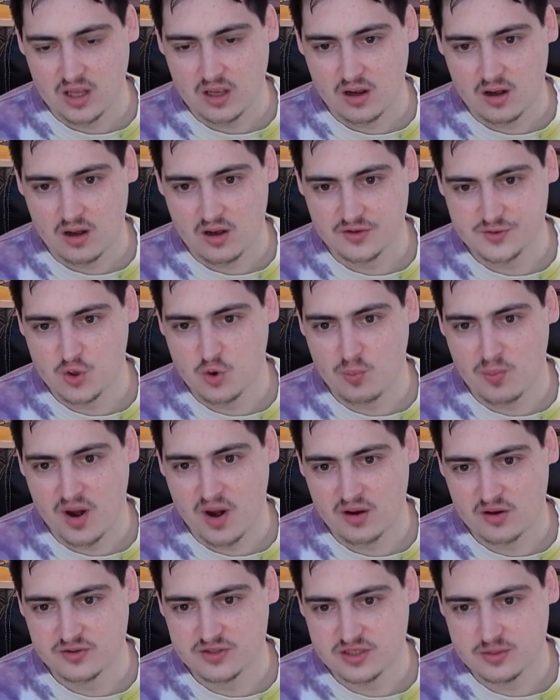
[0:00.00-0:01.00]
Also
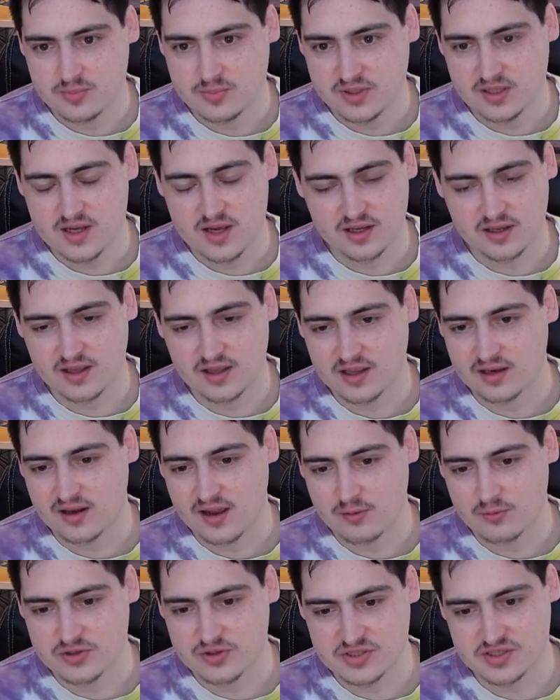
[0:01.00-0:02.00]
MongoDB, again,
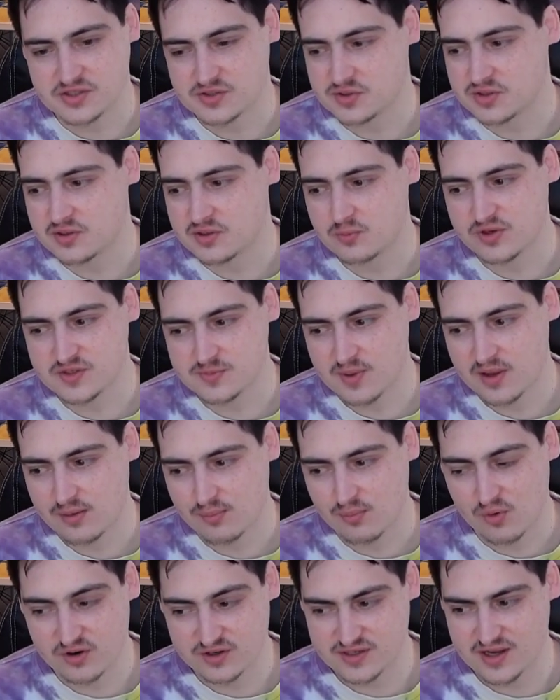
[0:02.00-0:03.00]
I wish that we spent
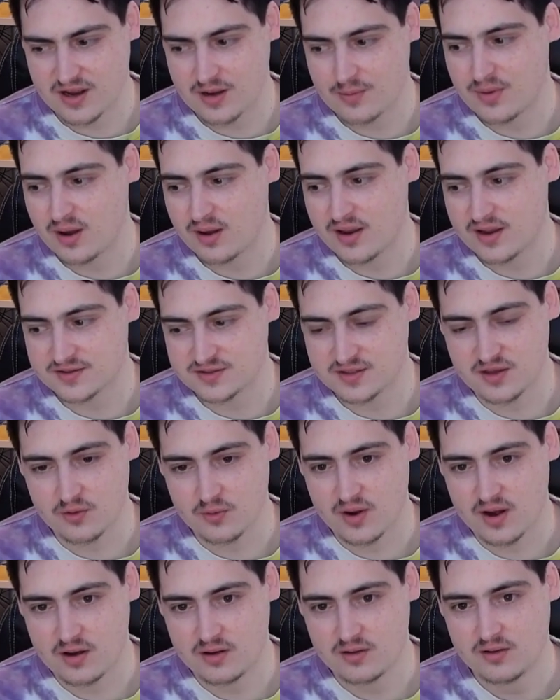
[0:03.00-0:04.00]
more time on
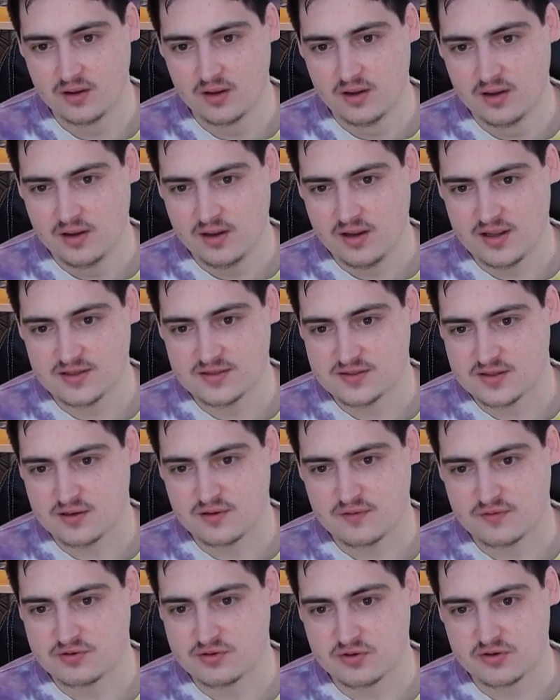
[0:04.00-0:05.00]
SQL instead
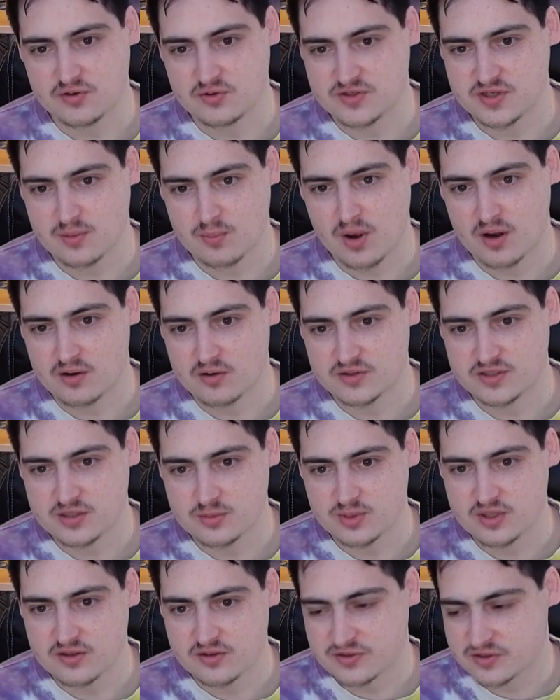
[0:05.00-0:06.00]
of introducing
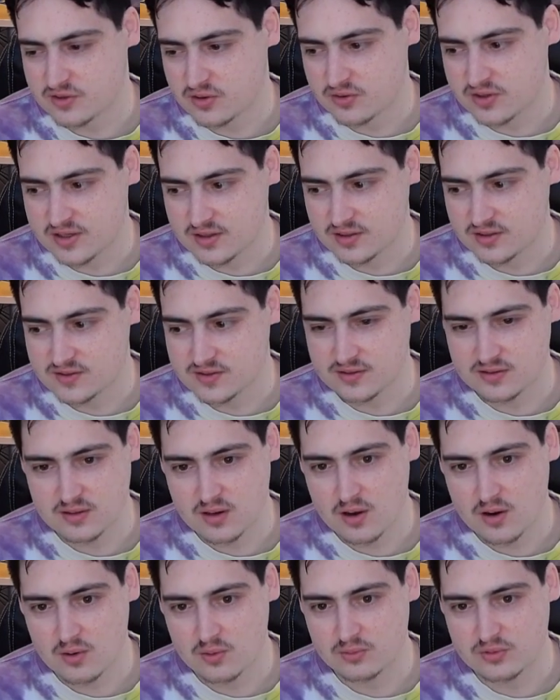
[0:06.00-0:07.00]
MongoDB. There's no need to
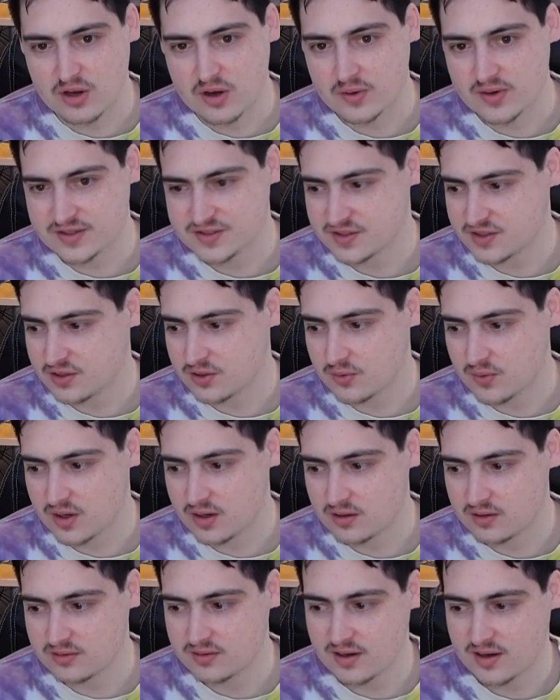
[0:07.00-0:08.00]
know
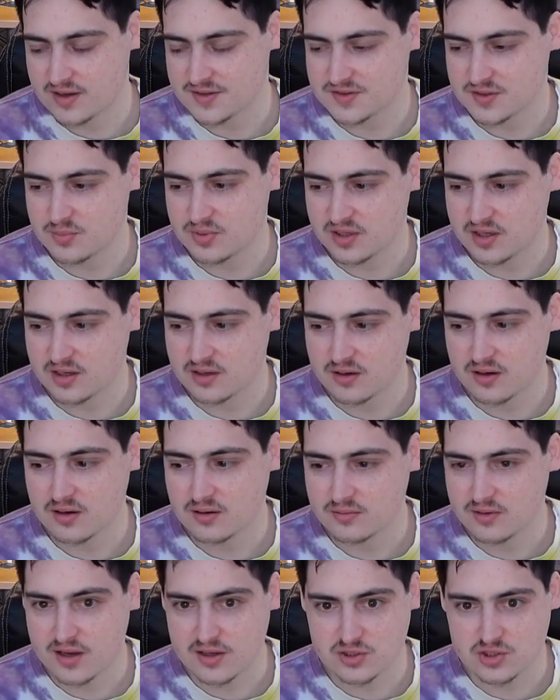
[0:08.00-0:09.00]
NoSQL as a
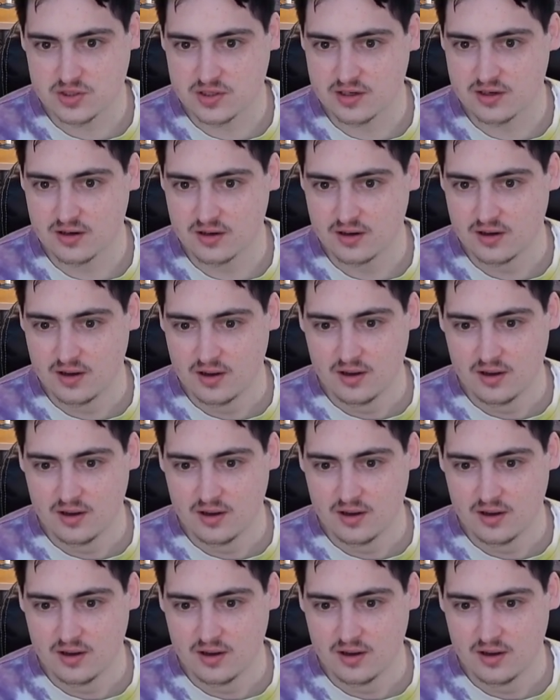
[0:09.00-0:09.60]
beginner engineer.